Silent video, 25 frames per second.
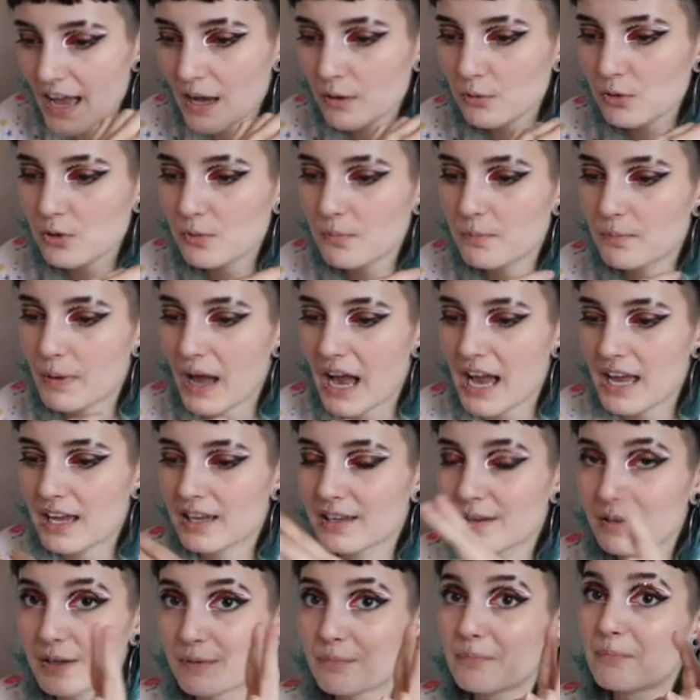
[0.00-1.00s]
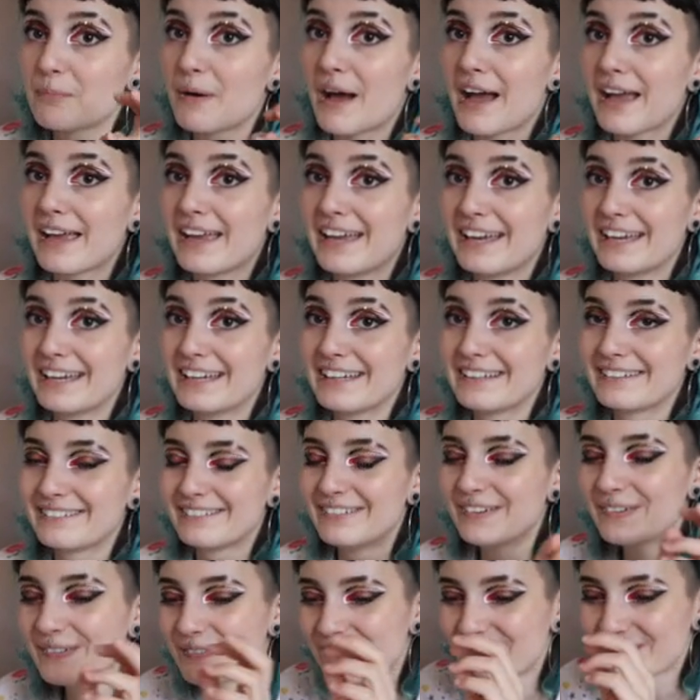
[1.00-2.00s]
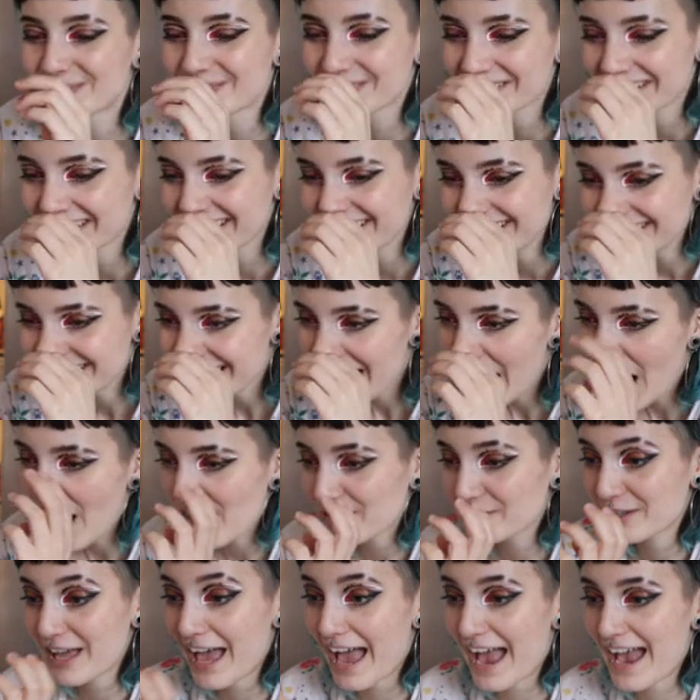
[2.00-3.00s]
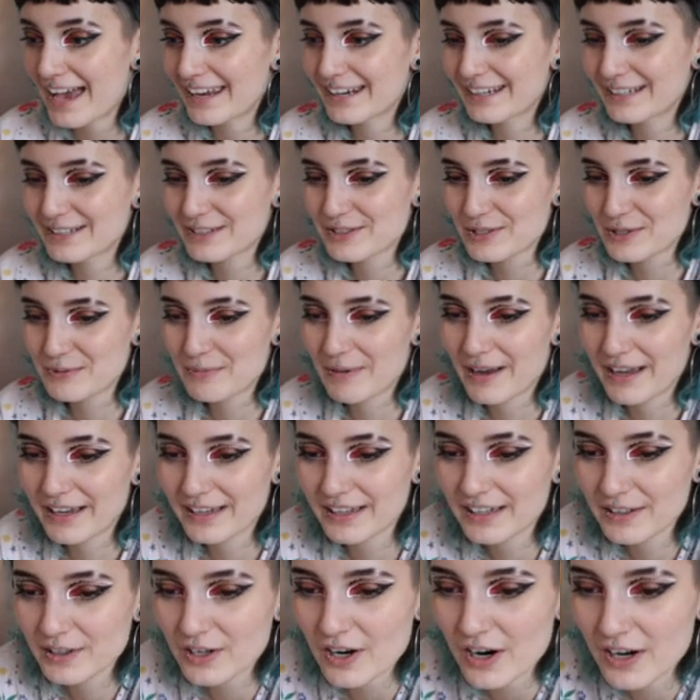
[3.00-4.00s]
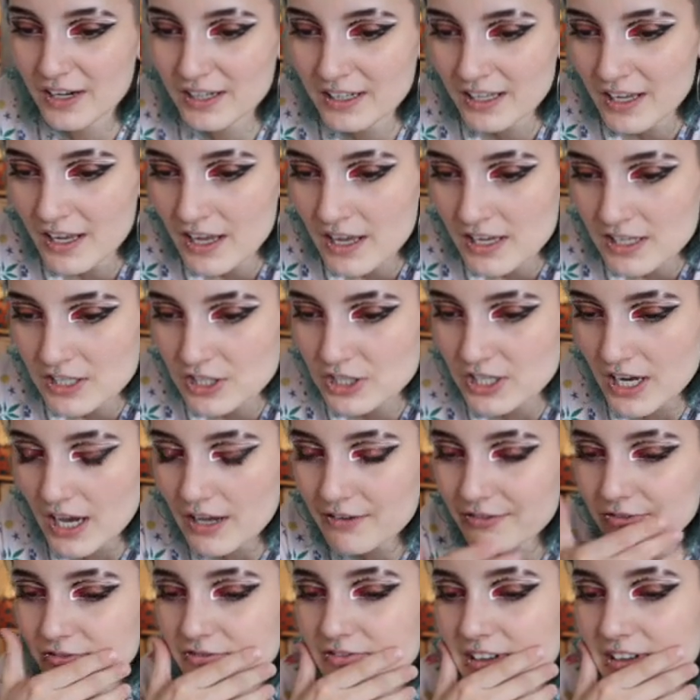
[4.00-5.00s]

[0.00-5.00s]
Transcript: I will buy, buy it. I will add it to my cart. Jeff